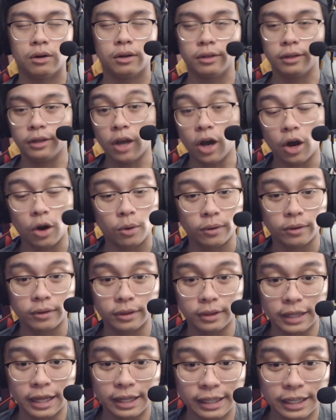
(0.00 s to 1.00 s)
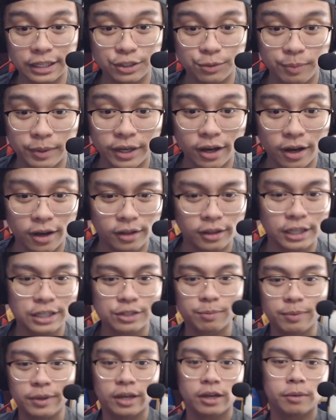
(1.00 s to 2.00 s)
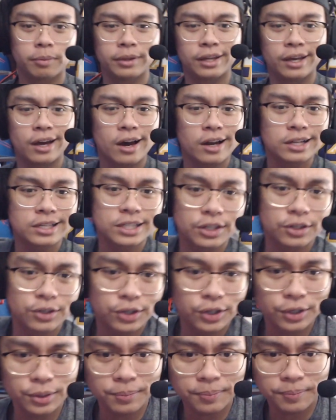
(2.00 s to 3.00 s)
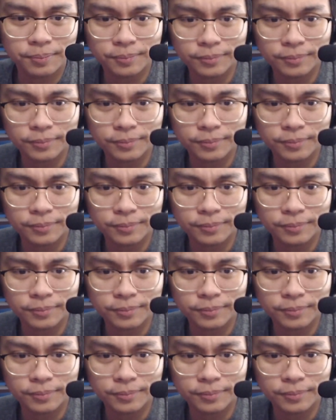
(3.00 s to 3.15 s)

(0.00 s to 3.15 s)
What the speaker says: Yo, let's be completely honest here, dude.